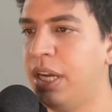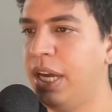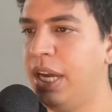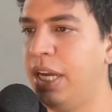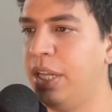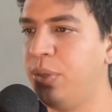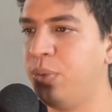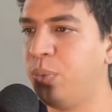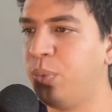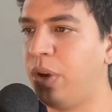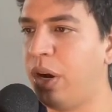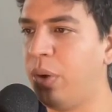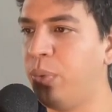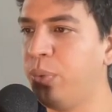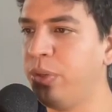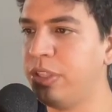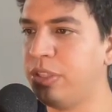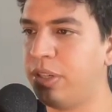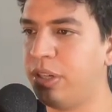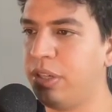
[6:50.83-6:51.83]
And what I'll
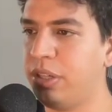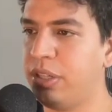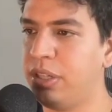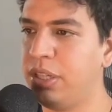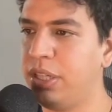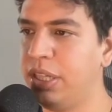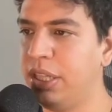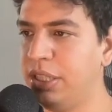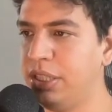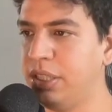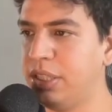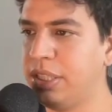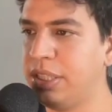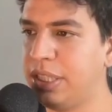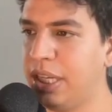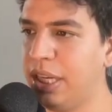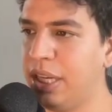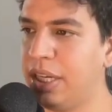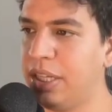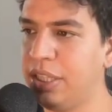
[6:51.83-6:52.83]
return is
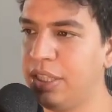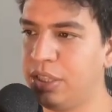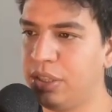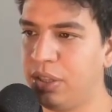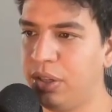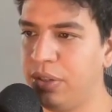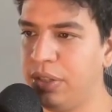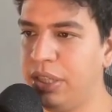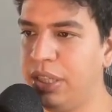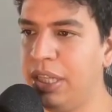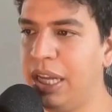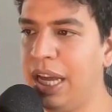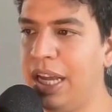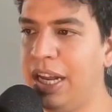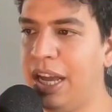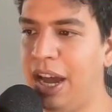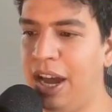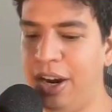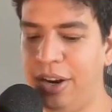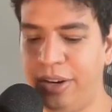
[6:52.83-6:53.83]
data is loading
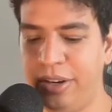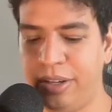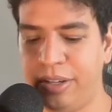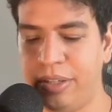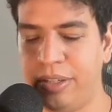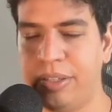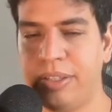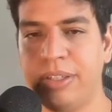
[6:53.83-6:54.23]
an error.